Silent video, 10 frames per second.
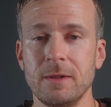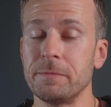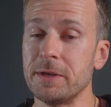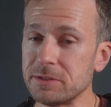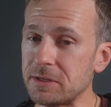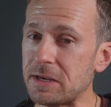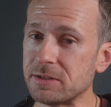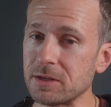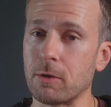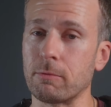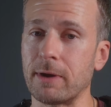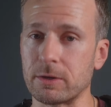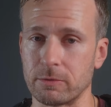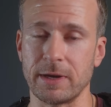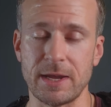This is a
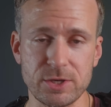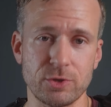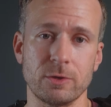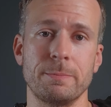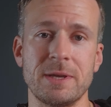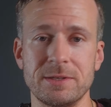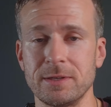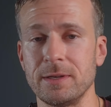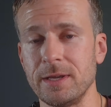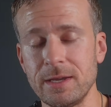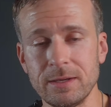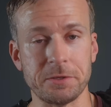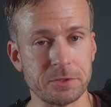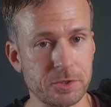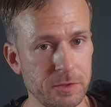recreational BCD,
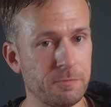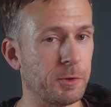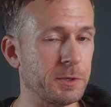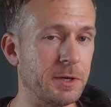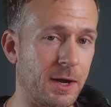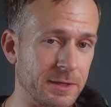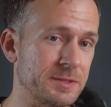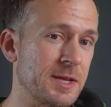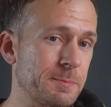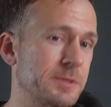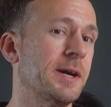and it's good for non-deep